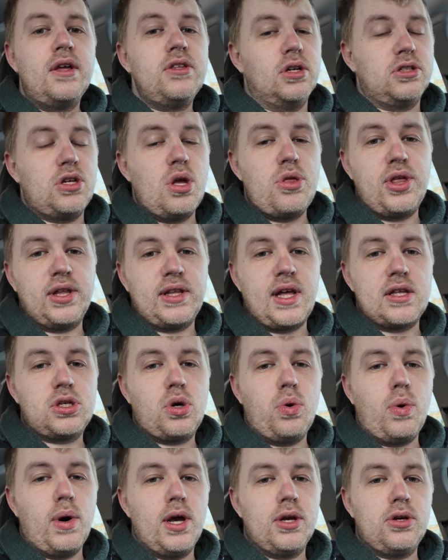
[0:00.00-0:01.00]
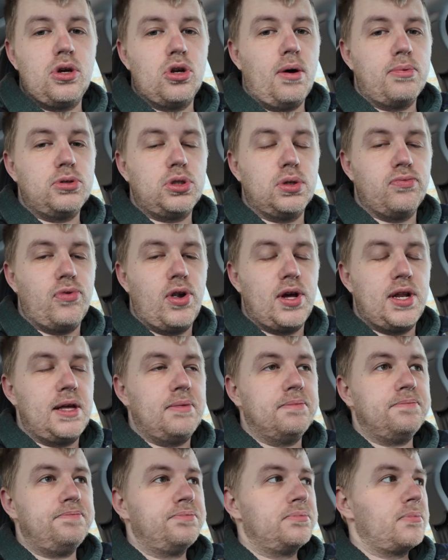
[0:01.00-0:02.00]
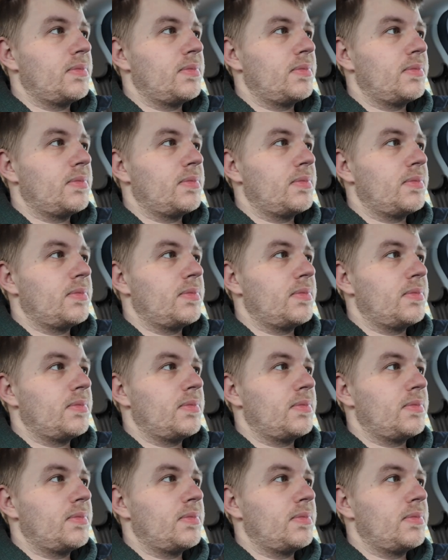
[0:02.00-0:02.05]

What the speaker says: So I do think that's quite a good option, really.